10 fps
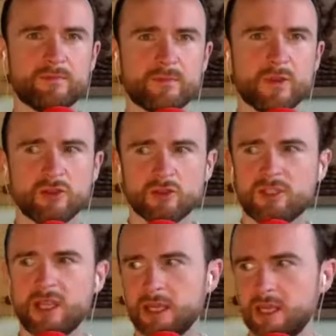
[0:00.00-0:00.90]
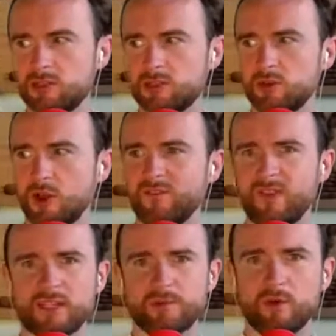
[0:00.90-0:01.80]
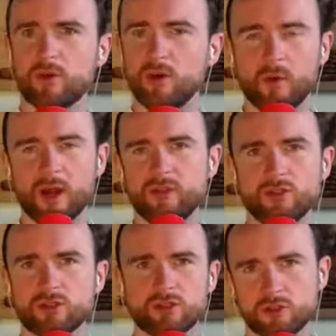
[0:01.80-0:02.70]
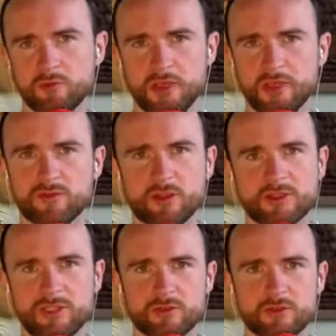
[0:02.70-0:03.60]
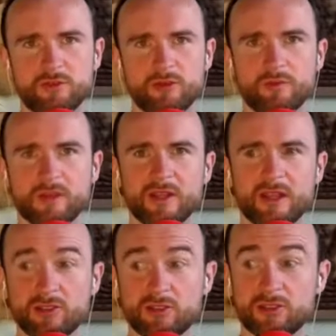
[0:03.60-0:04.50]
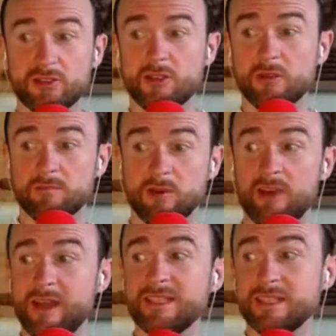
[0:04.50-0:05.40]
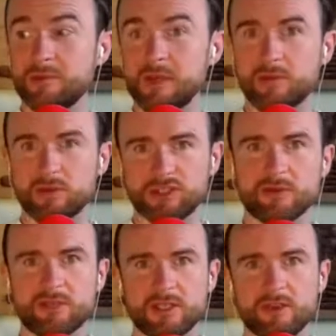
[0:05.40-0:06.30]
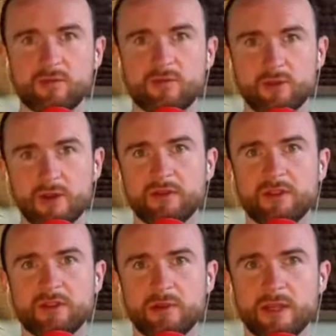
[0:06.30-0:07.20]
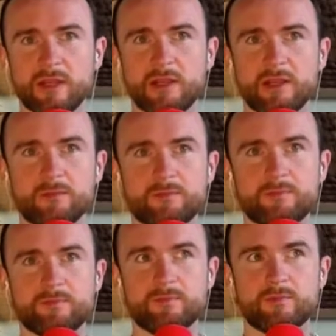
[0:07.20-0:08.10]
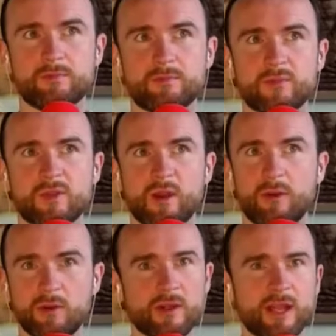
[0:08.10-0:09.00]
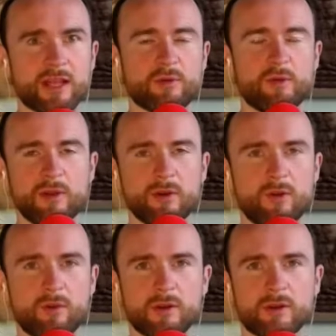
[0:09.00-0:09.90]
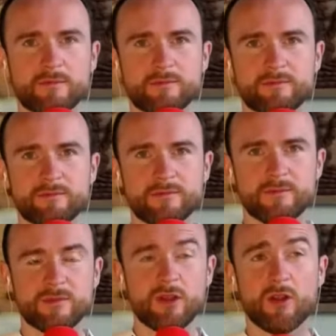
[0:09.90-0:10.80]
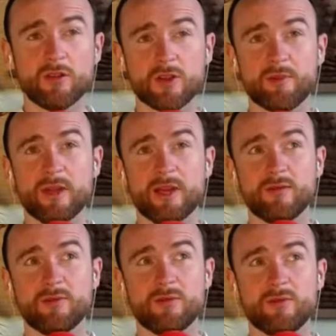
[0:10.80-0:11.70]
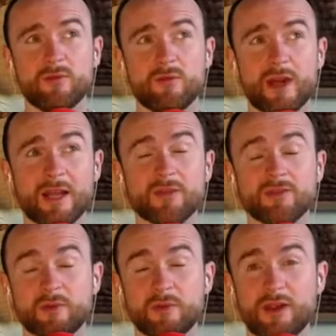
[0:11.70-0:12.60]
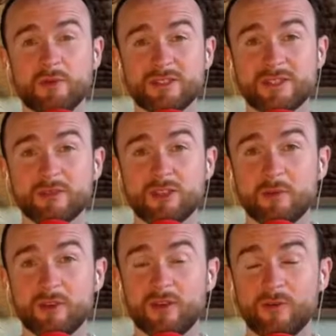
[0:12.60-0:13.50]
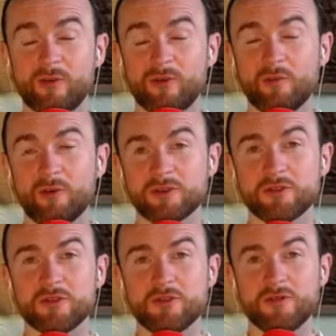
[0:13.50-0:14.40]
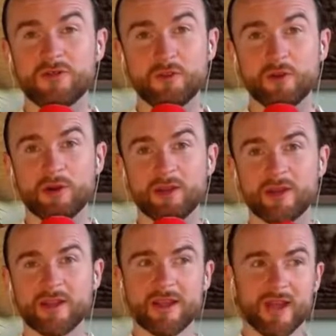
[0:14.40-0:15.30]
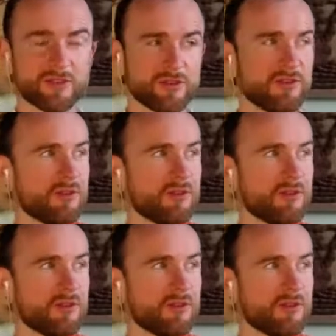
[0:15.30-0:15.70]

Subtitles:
So taking to Facebook or whatever your social media of choice is or group and just berating people and shouting at them for whatever they're doing, I'm going to guess probably won't work. Not on top of that, and on top of that, we're still coming from our own personal viewpoint. And so